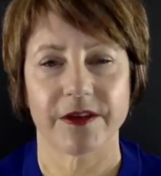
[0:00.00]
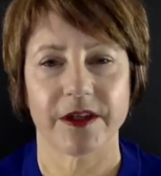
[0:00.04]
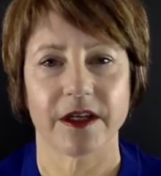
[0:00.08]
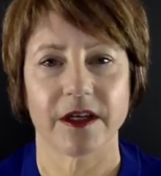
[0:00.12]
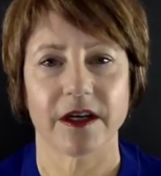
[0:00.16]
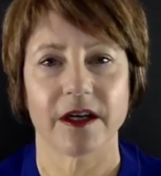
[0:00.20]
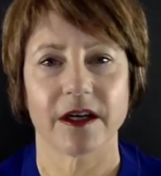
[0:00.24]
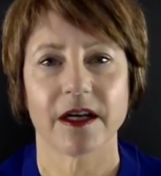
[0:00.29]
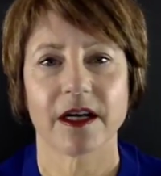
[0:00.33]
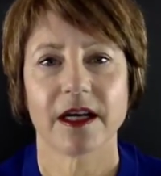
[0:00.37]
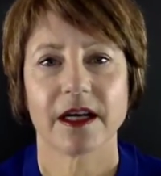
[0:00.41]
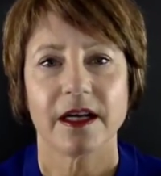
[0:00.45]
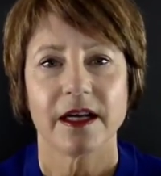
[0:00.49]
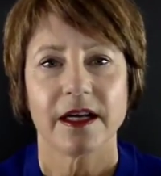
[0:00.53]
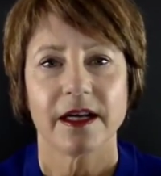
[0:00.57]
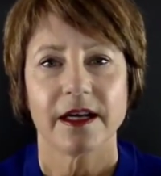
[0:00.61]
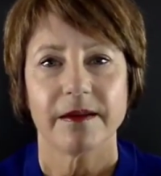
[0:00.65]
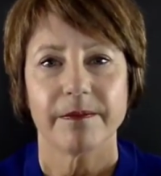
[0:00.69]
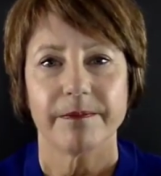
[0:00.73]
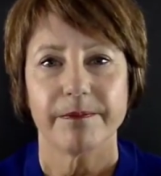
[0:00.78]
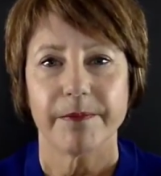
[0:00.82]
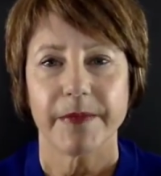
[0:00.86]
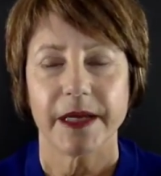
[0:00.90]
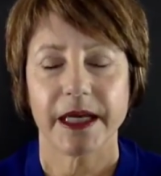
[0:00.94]
there,
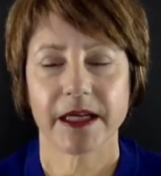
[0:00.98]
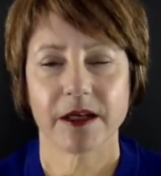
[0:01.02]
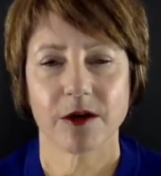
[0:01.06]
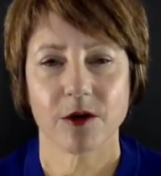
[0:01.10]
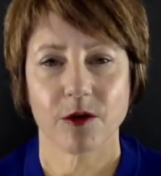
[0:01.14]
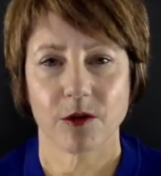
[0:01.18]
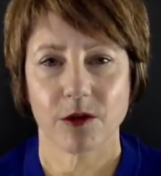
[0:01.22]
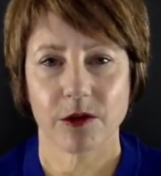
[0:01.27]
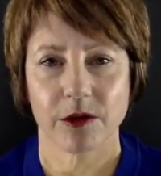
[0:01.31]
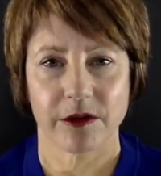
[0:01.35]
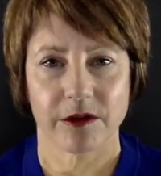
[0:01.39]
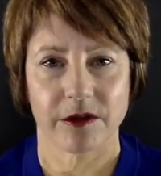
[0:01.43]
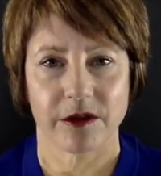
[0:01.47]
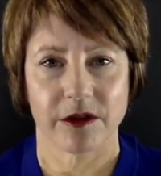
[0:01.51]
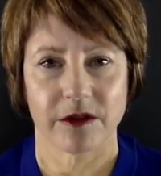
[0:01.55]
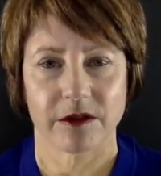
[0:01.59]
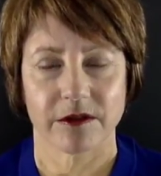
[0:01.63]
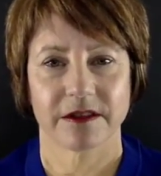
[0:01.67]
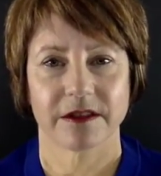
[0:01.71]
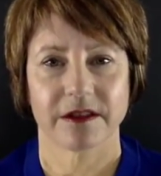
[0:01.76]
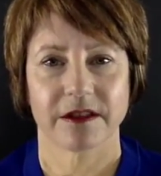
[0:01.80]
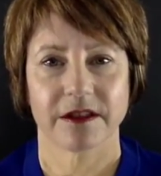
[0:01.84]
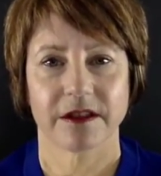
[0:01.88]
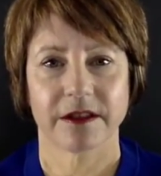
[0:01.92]
make order,
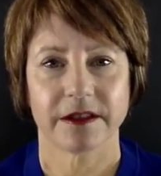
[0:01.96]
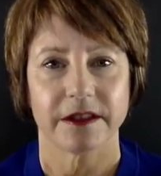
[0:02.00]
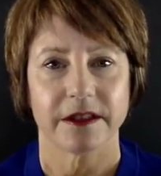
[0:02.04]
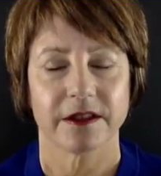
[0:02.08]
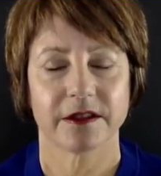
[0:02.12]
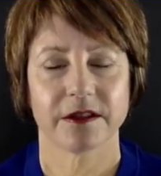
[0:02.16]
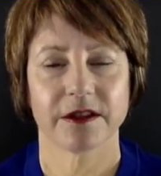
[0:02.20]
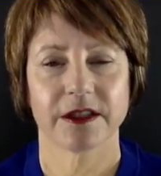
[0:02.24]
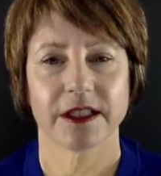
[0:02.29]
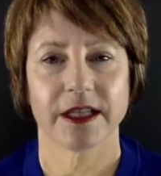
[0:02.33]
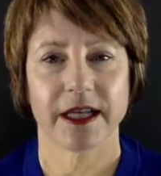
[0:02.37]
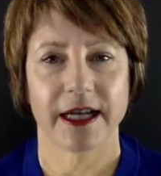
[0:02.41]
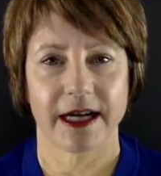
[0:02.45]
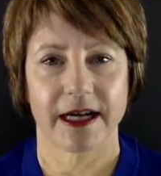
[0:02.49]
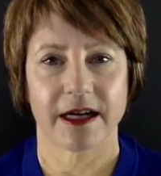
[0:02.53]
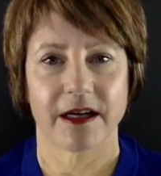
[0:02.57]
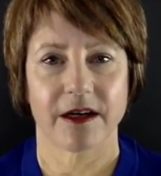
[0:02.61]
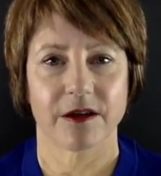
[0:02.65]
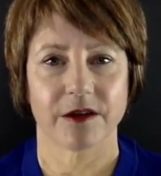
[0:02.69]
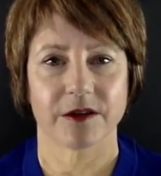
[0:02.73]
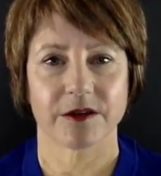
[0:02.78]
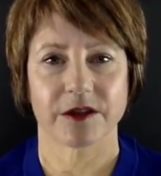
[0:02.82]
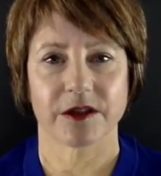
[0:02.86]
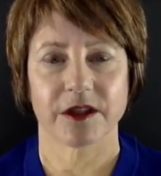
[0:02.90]
clear it
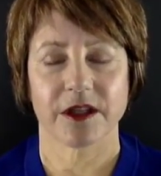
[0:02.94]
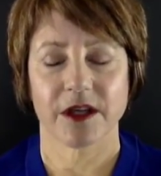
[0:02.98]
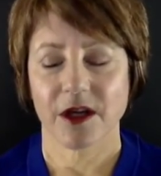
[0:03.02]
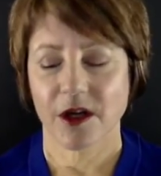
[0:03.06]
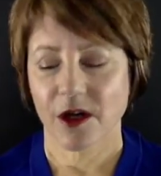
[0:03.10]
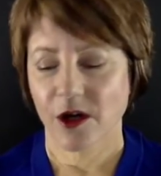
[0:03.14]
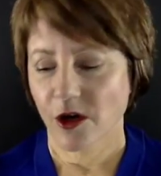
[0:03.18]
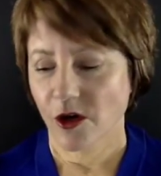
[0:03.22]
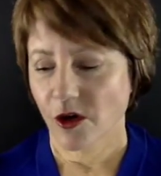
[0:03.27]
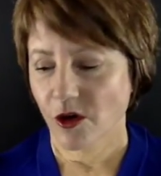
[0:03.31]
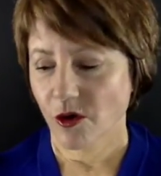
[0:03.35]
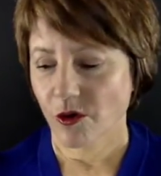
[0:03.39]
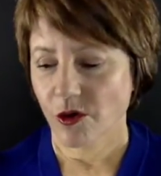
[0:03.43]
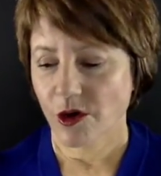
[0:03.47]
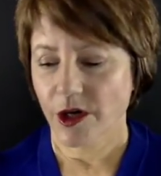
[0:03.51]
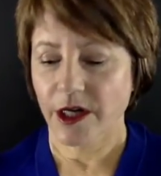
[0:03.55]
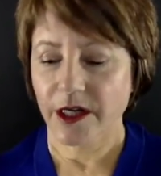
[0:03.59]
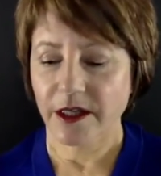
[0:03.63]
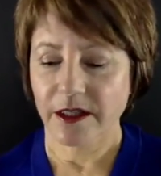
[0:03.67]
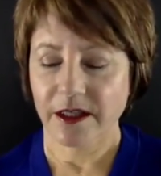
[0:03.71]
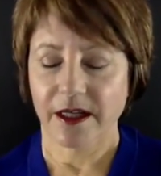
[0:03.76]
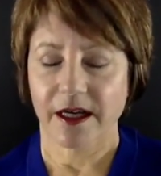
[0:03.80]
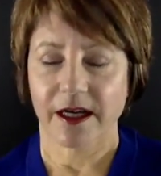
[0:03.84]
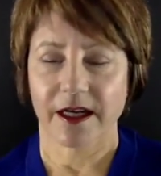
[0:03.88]
out.
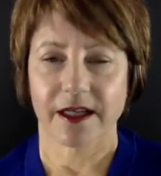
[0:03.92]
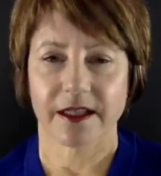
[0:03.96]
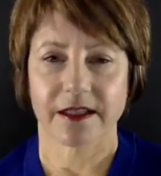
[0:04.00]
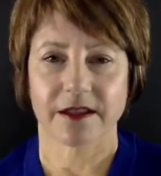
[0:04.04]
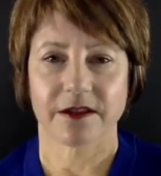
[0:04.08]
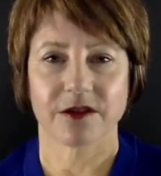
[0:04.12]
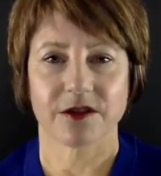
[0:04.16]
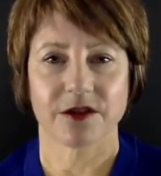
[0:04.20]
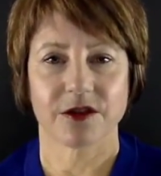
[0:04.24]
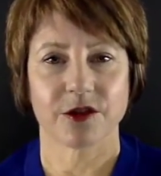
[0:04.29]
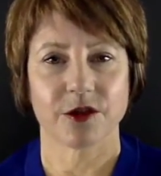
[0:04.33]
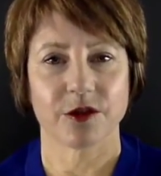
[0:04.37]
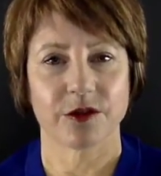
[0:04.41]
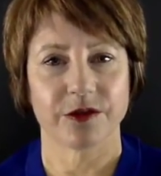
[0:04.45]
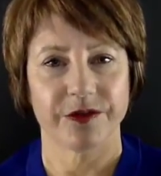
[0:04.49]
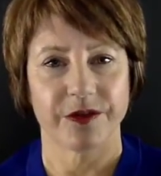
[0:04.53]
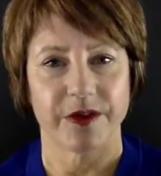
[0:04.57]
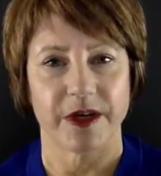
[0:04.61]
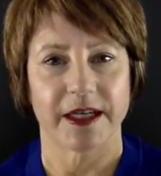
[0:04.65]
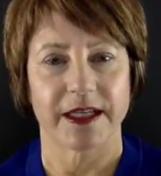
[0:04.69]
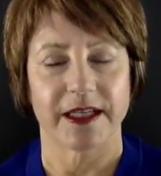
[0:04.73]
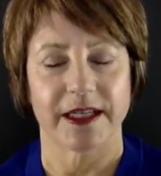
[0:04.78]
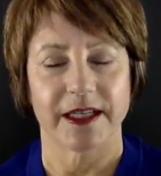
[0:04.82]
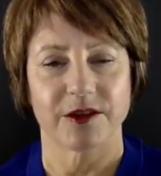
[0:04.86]
Organize your
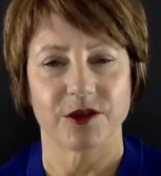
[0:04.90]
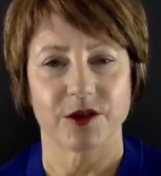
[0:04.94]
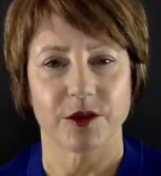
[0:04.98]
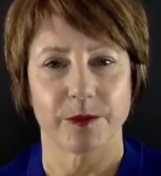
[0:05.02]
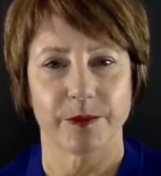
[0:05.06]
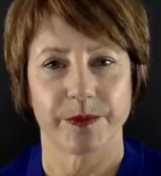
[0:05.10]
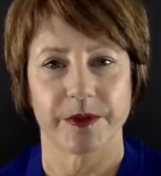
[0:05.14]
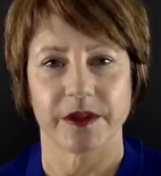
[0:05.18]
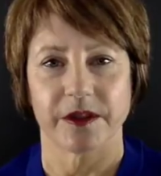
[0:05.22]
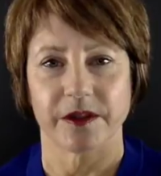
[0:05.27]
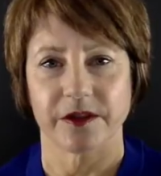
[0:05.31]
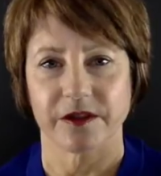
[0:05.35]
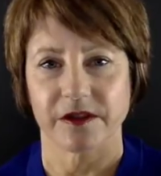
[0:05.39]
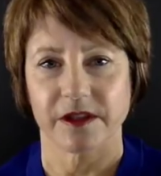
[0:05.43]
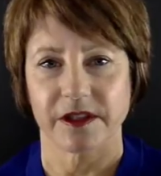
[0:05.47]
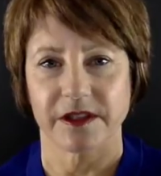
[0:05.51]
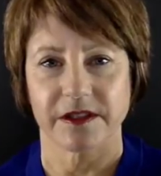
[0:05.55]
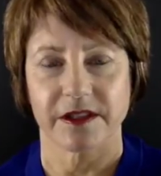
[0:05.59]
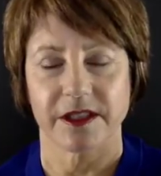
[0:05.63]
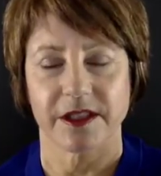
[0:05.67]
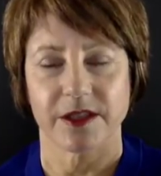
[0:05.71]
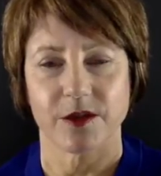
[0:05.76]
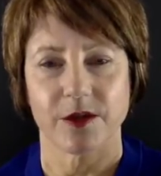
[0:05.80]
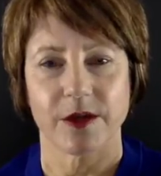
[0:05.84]
financial bills.
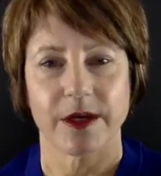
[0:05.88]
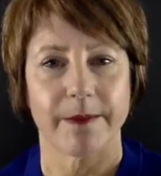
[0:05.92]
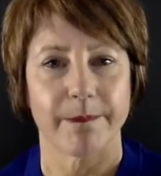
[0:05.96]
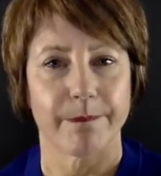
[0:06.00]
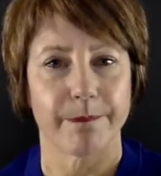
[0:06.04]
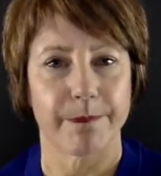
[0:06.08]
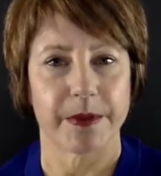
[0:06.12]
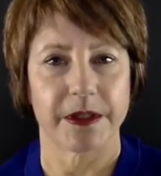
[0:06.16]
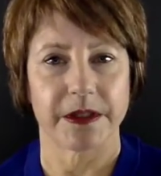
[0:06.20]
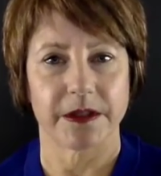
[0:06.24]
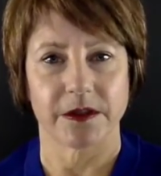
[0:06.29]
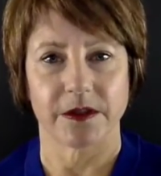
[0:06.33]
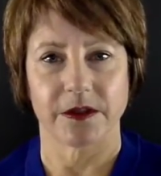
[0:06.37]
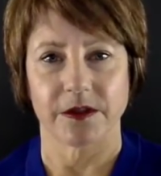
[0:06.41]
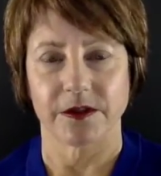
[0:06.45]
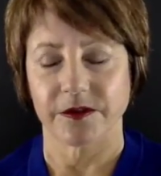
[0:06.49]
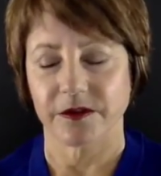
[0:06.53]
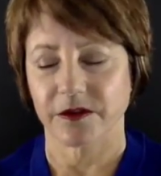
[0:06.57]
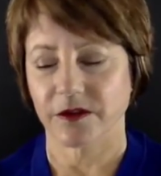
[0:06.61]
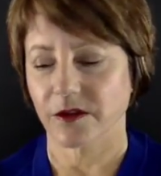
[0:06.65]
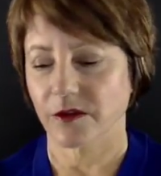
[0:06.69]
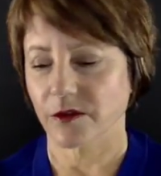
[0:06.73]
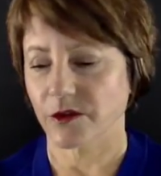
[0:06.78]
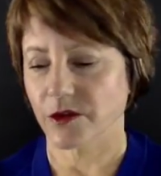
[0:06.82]
Let's say you have bills,
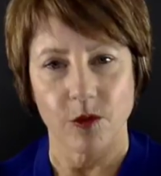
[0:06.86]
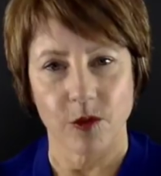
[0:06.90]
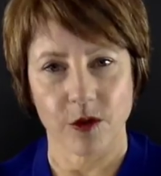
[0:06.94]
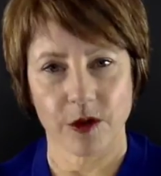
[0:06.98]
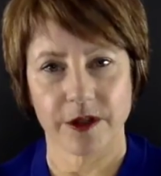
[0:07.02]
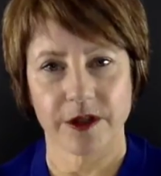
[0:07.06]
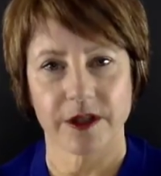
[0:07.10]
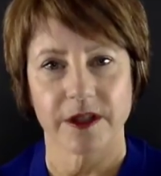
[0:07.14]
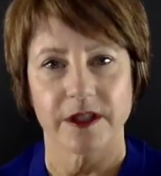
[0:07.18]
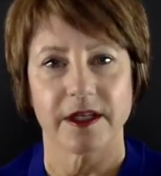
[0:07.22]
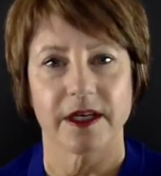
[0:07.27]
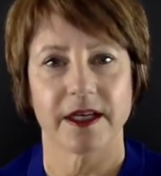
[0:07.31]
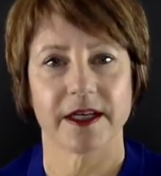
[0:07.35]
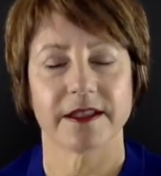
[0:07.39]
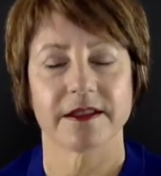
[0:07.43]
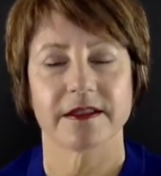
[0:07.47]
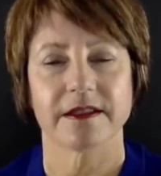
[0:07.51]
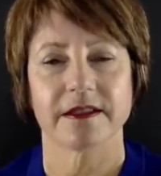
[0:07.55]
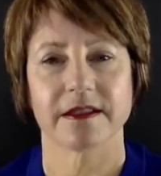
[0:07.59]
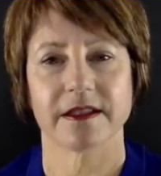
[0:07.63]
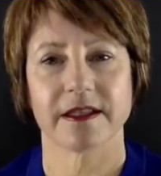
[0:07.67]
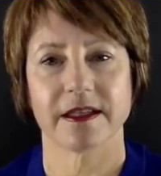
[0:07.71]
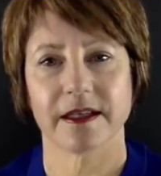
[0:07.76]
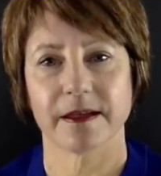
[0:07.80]
so
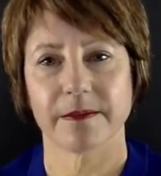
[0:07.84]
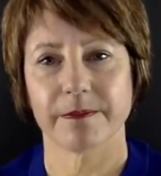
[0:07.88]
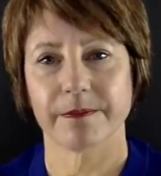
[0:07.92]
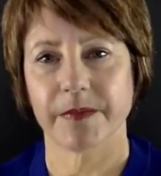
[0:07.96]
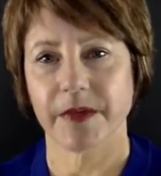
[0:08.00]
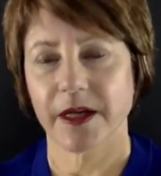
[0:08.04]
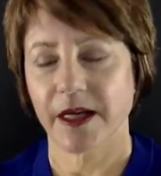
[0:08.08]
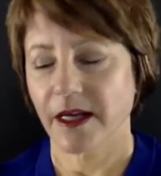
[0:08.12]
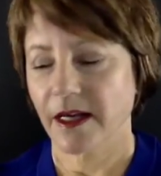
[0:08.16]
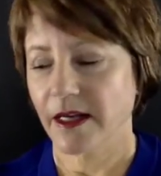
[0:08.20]
organize them,